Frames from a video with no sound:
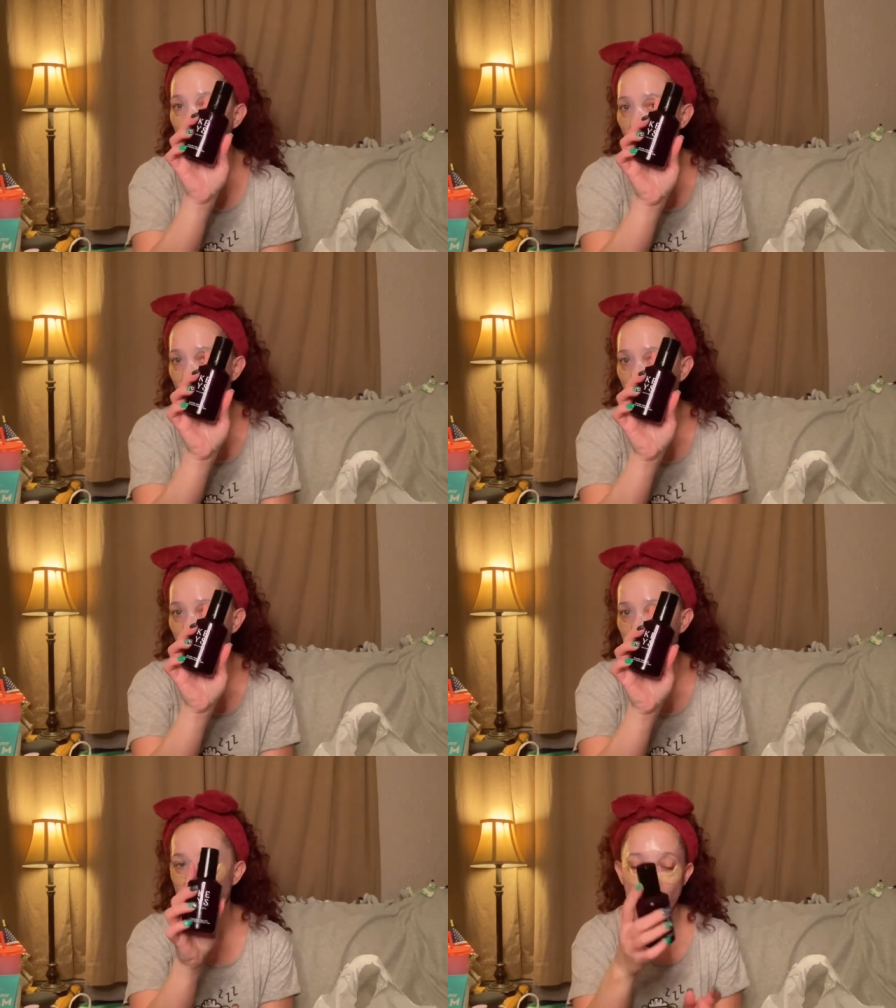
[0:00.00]
I
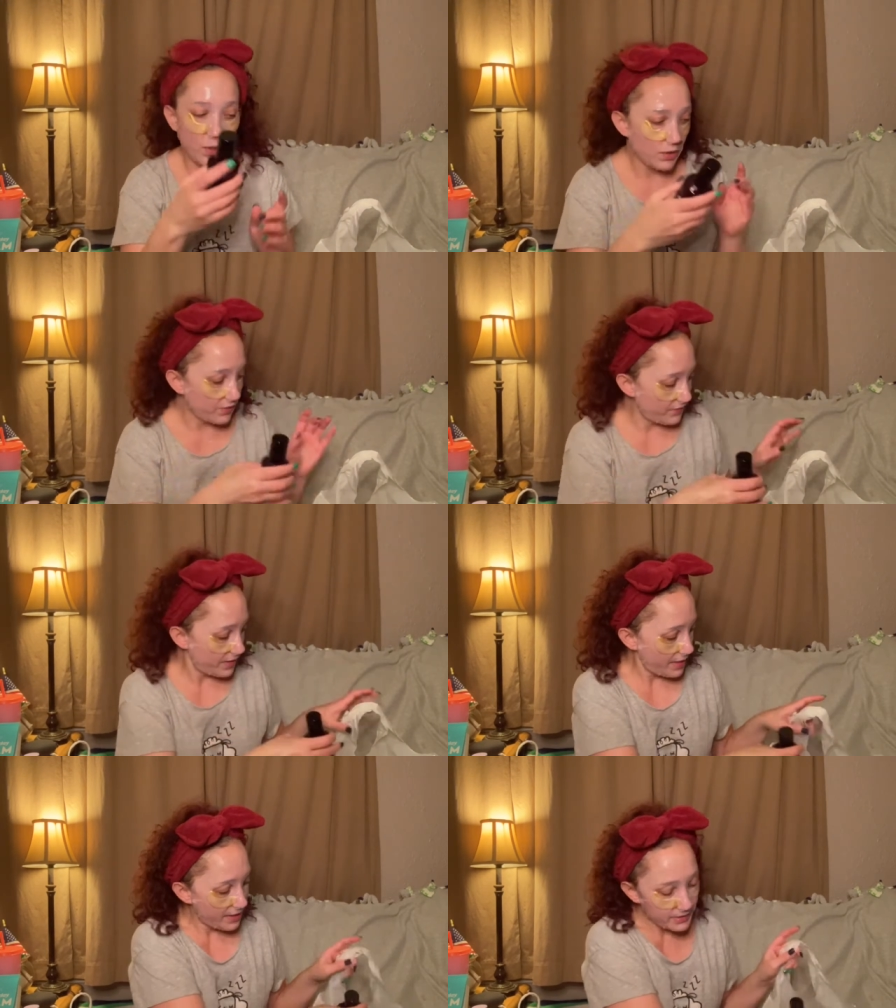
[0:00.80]
got through all of
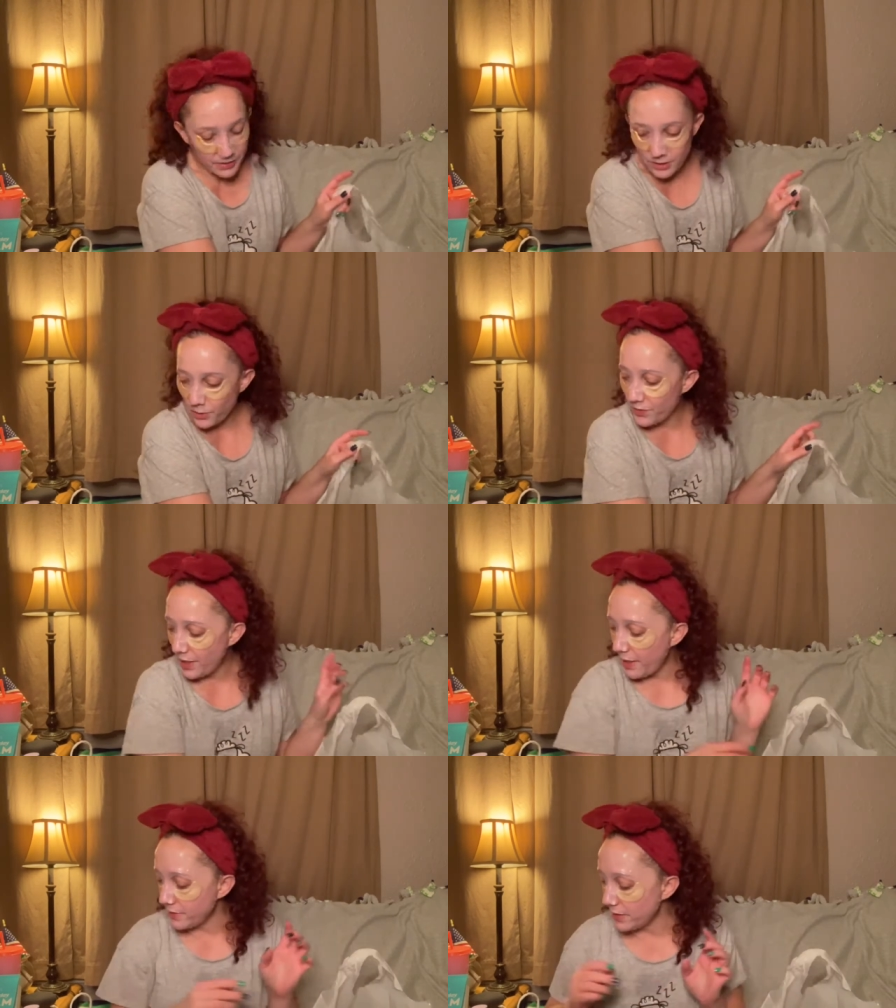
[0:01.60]
that. So that's